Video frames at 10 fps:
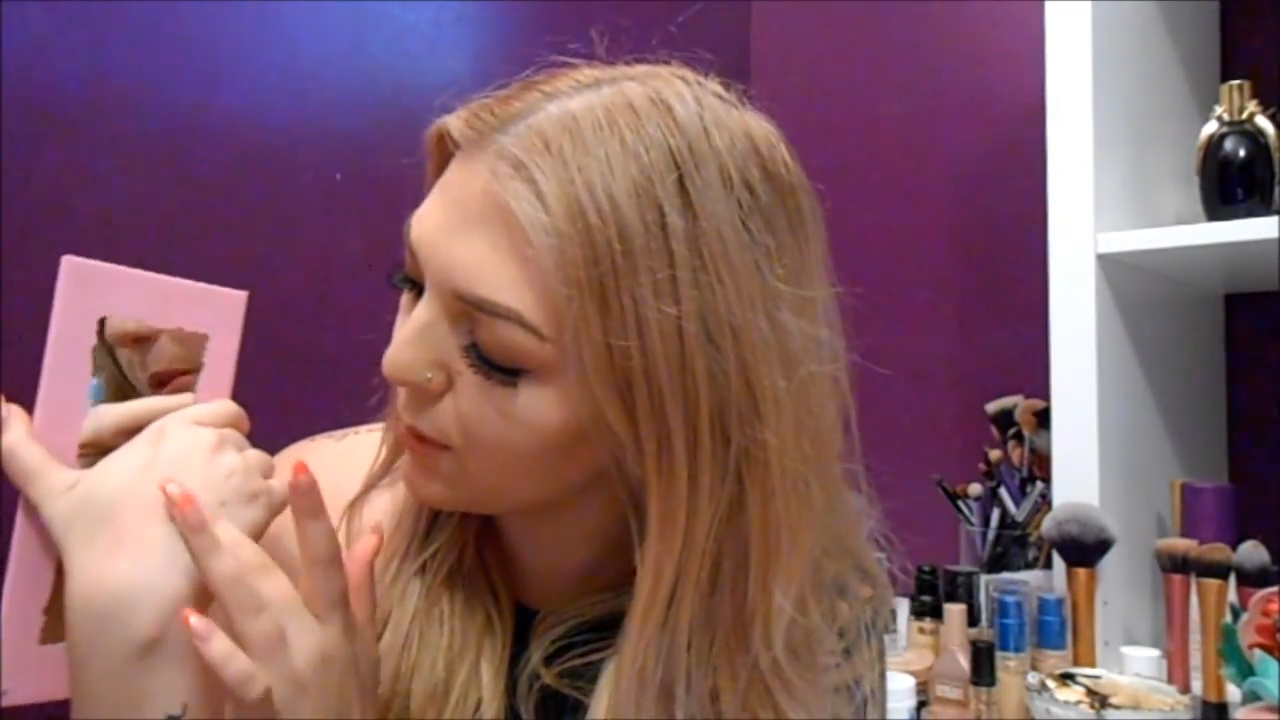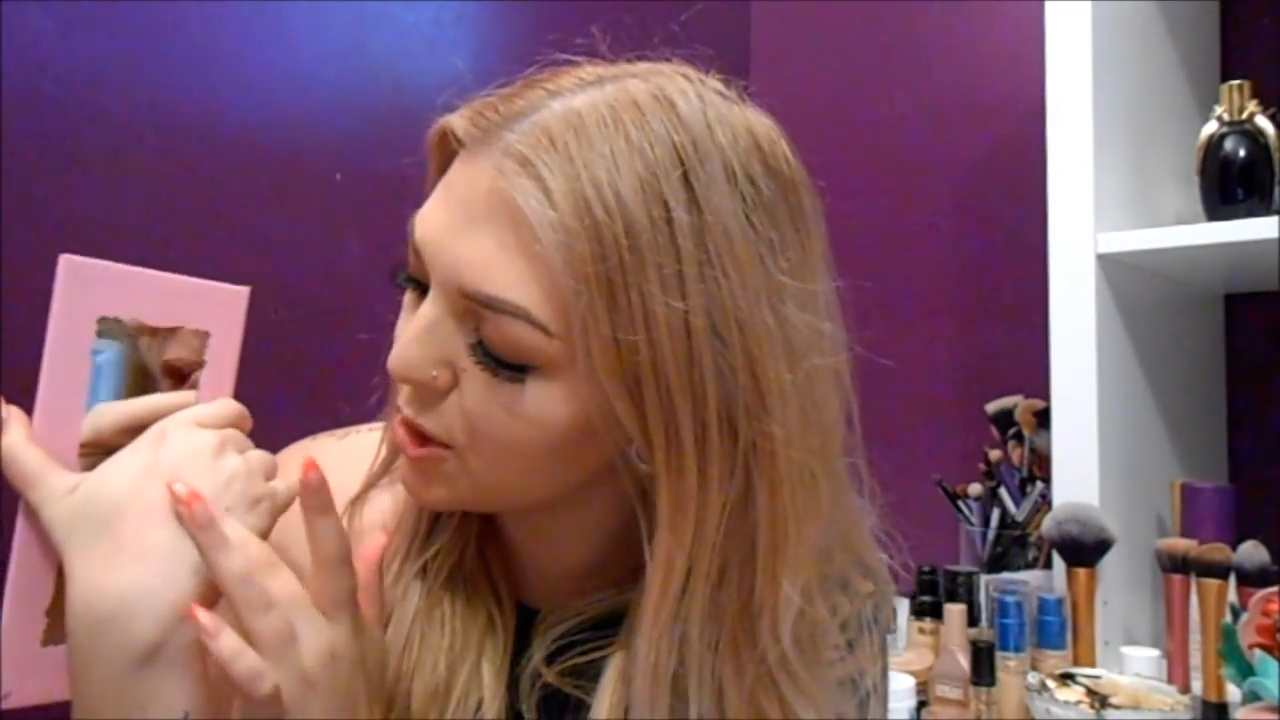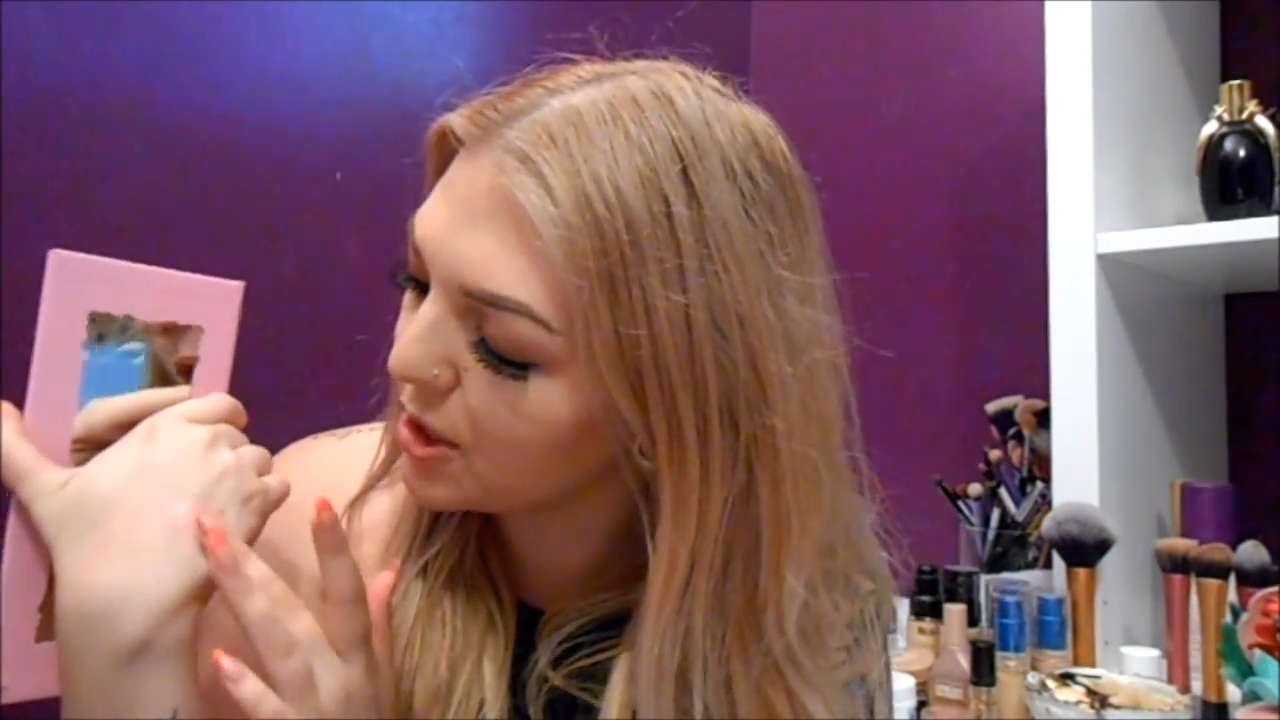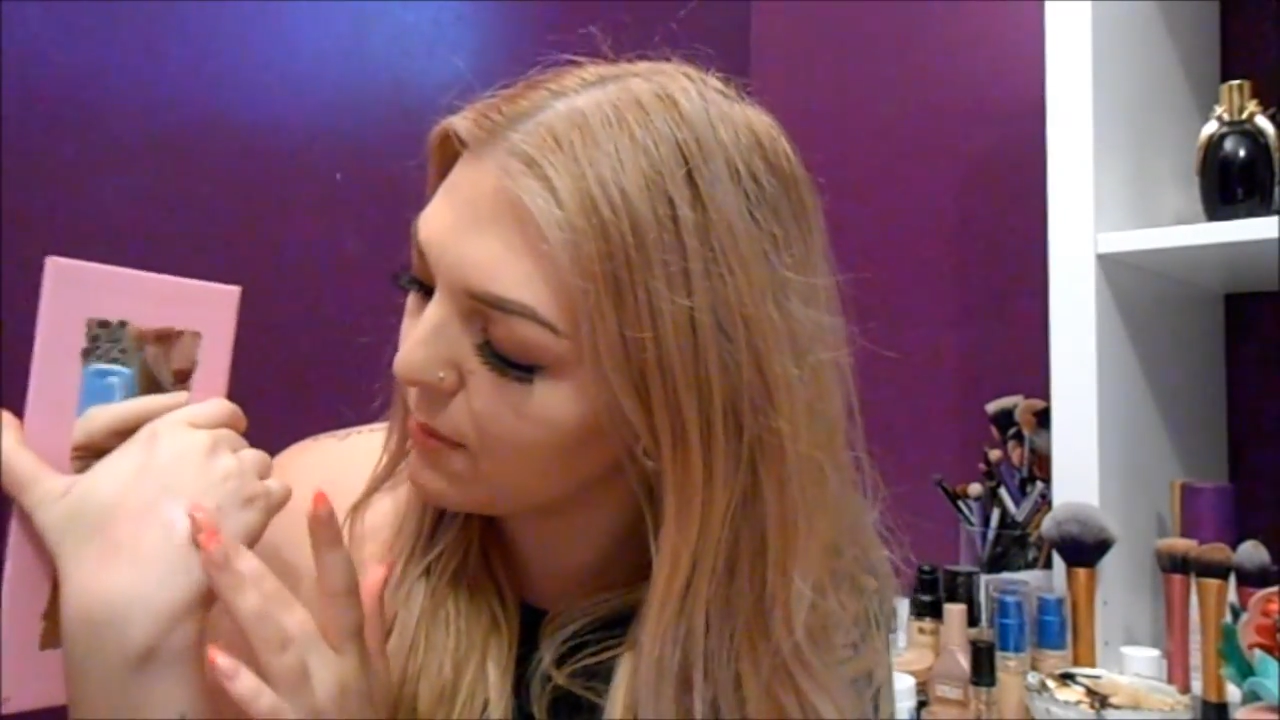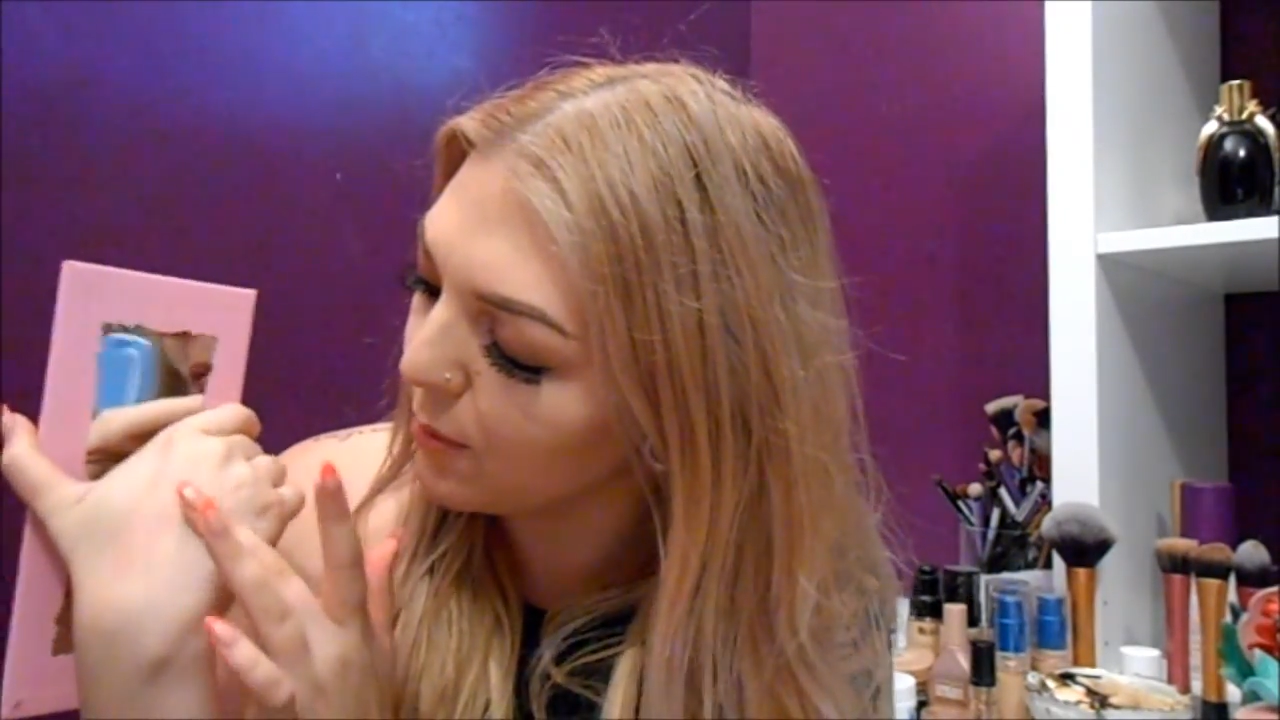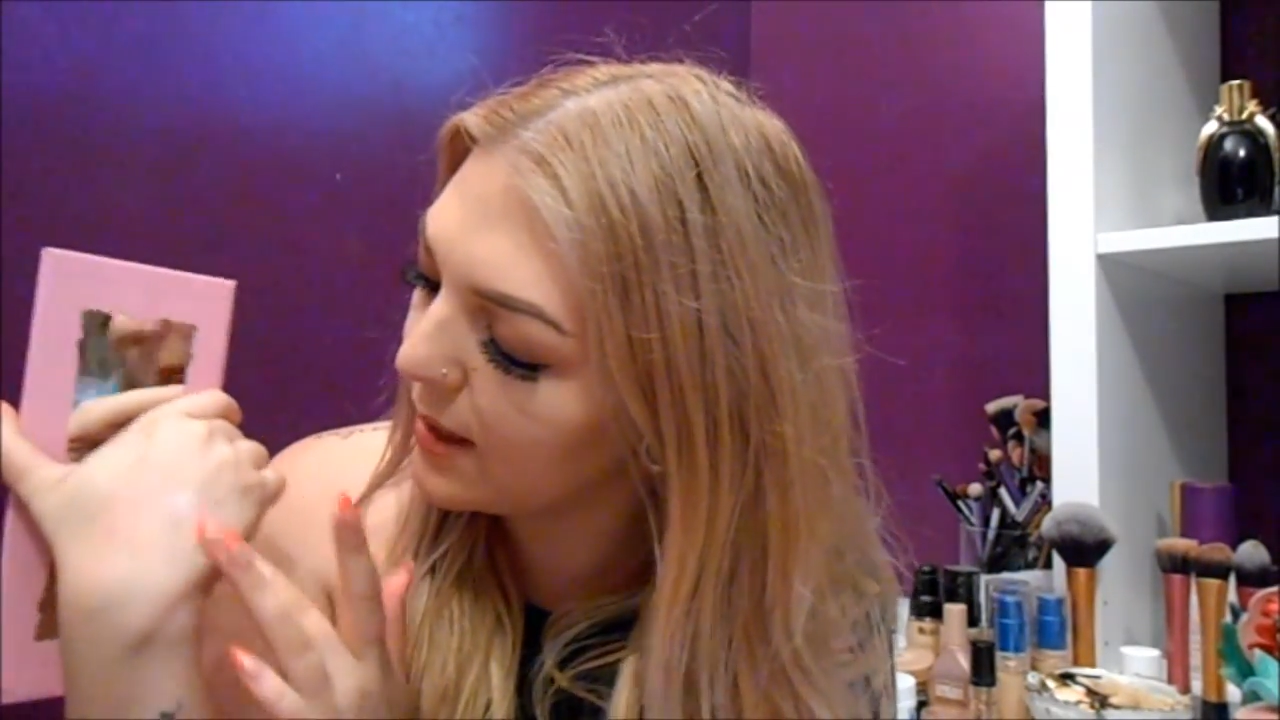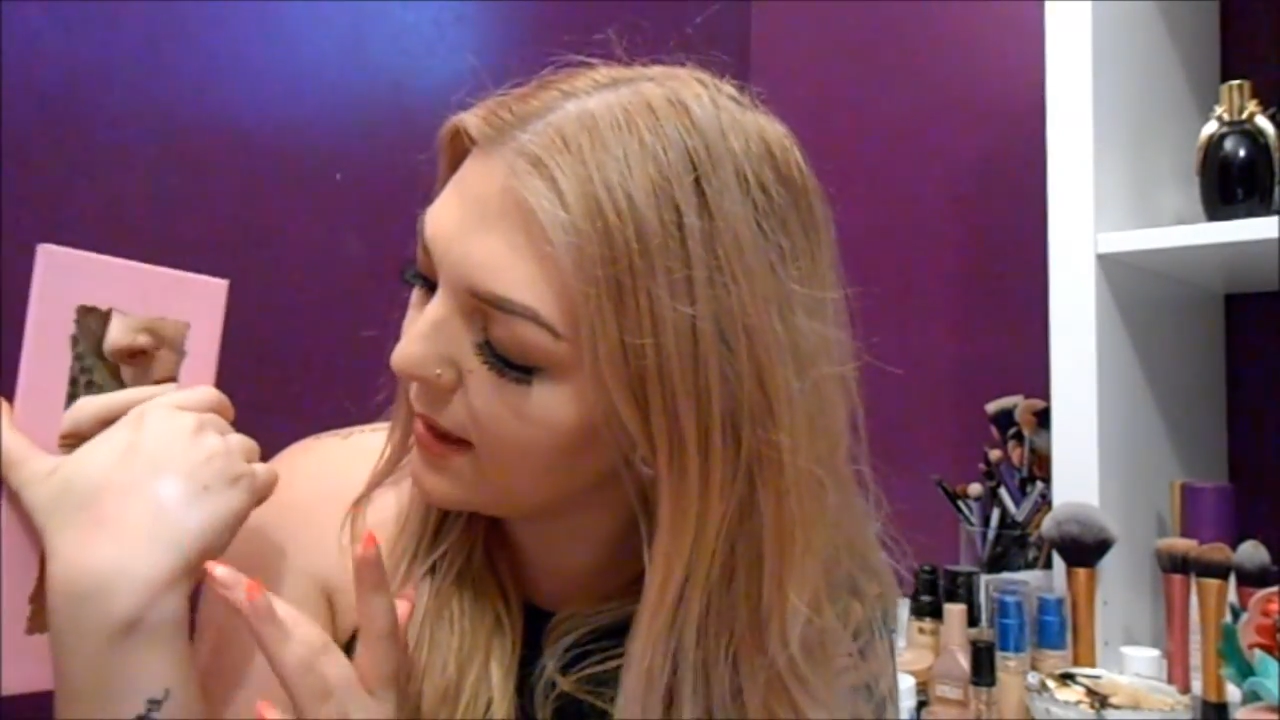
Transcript: shimmery,